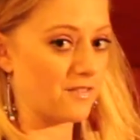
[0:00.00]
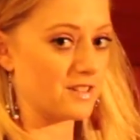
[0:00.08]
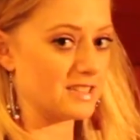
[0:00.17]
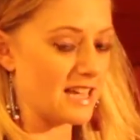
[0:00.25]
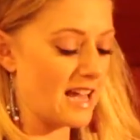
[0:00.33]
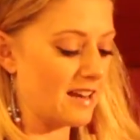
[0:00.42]
for
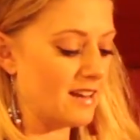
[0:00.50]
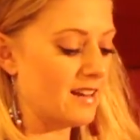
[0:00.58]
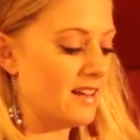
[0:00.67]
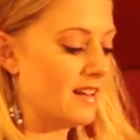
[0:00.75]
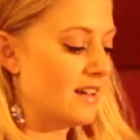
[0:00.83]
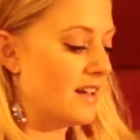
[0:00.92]
10.
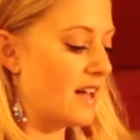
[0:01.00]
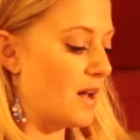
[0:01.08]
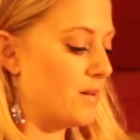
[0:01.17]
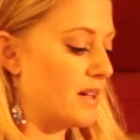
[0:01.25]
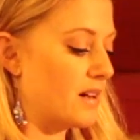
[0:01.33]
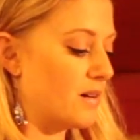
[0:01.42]

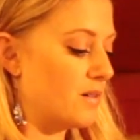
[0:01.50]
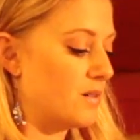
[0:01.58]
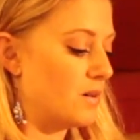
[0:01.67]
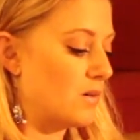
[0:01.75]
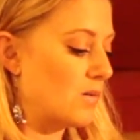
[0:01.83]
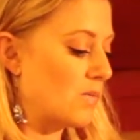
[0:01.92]
And we go
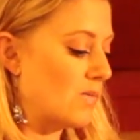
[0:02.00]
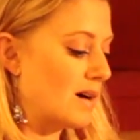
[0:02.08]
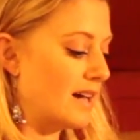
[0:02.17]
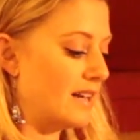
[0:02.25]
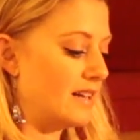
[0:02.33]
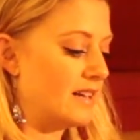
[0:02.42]

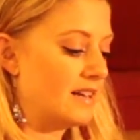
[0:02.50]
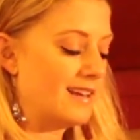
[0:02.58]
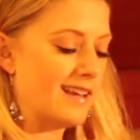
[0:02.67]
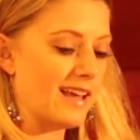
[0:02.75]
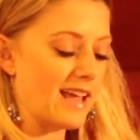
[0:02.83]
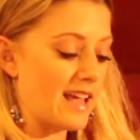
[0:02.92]
1,
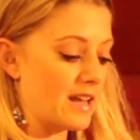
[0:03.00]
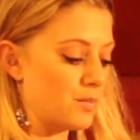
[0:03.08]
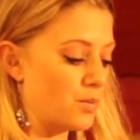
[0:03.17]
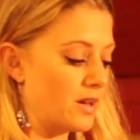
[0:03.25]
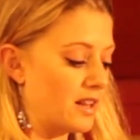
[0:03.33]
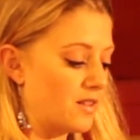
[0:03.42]
and
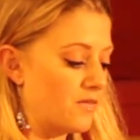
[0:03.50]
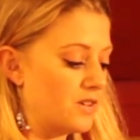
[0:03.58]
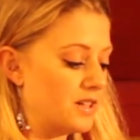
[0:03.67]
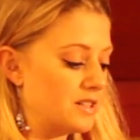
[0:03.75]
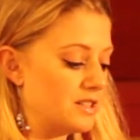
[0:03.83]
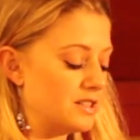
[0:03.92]
pointing the
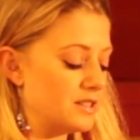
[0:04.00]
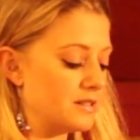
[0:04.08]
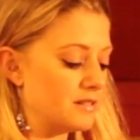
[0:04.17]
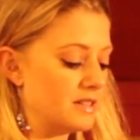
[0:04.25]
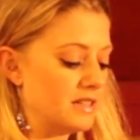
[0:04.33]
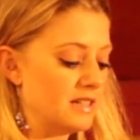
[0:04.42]
foot, 2,
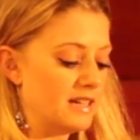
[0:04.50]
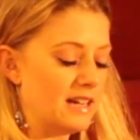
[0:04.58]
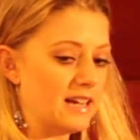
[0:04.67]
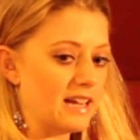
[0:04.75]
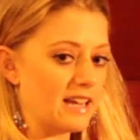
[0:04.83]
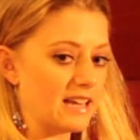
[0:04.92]

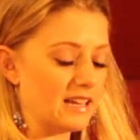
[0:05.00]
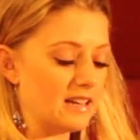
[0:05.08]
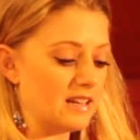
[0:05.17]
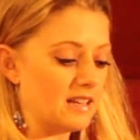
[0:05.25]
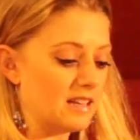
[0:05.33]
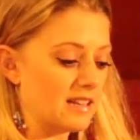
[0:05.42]
and
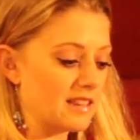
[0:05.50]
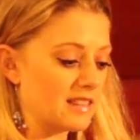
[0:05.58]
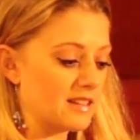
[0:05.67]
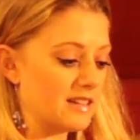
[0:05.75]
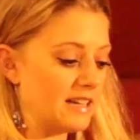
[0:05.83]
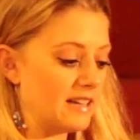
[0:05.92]

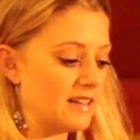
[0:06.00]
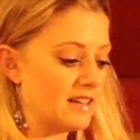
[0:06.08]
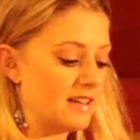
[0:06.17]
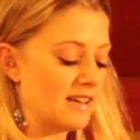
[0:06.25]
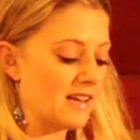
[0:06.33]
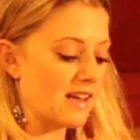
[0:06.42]
3,
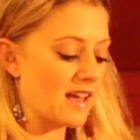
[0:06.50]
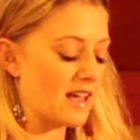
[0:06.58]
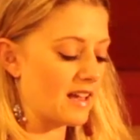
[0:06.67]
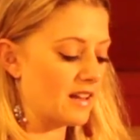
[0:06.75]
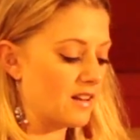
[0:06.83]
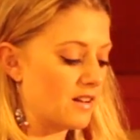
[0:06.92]

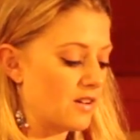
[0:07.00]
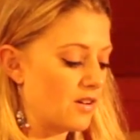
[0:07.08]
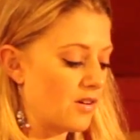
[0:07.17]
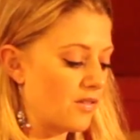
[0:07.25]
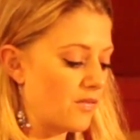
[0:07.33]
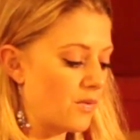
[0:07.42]
and
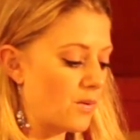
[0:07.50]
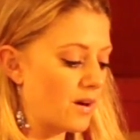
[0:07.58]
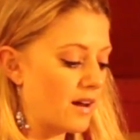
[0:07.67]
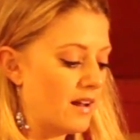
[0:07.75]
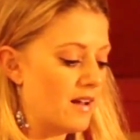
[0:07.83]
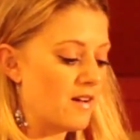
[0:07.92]
4.
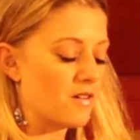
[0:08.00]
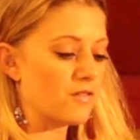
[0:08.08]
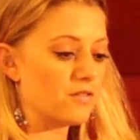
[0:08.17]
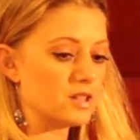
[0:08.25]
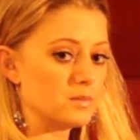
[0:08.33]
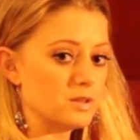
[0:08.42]

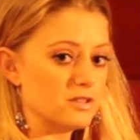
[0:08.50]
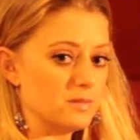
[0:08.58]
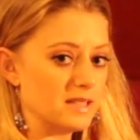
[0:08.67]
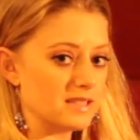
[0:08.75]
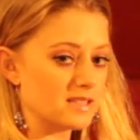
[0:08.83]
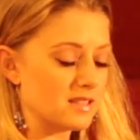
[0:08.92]
Full
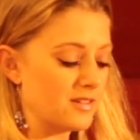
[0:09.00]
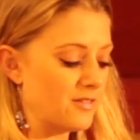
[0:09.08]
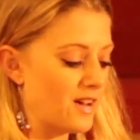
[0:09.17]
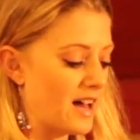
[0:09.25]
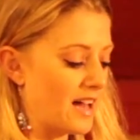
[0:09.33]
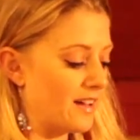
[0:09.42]
movements,
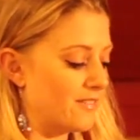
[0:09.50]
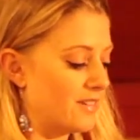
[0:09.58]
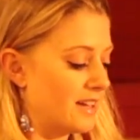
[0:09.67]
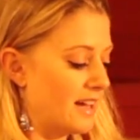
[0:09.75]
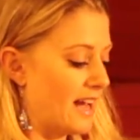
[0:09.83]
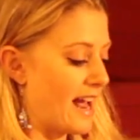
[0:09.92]
5,
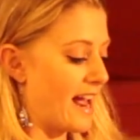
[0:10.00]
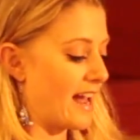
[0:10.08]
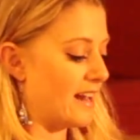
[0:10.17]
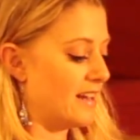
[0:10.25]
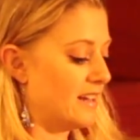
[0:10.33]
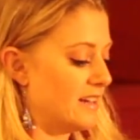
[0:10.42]

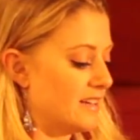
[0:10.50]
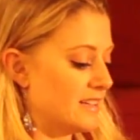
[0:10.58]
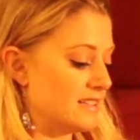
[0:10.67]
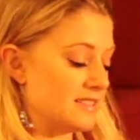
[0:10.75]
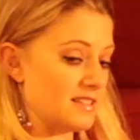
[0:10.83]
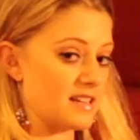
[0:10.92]
and
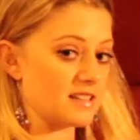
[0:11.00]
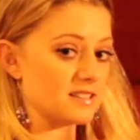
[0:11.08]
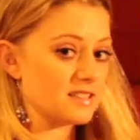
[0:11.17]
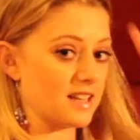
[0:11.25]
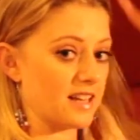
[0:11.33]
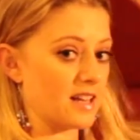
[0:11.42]
6,
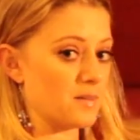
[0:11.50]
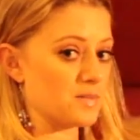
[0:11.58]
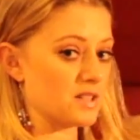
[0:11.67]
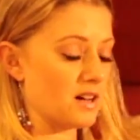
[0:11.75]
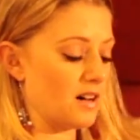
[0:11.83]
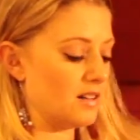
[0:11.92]
sitting up
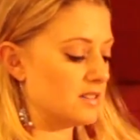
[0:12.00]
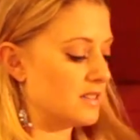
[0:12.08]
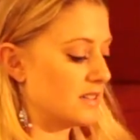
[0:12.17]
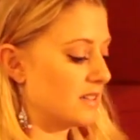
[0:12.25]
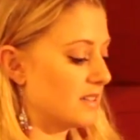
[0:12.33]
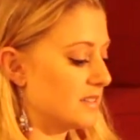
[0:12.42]
tall,
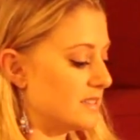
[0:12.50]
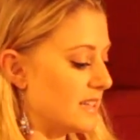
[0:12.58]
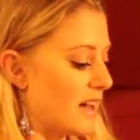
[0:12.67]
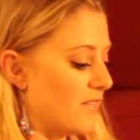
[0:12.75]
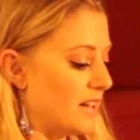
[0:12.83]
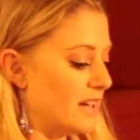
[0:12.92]

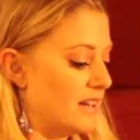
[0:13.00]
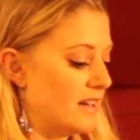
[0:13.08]
7,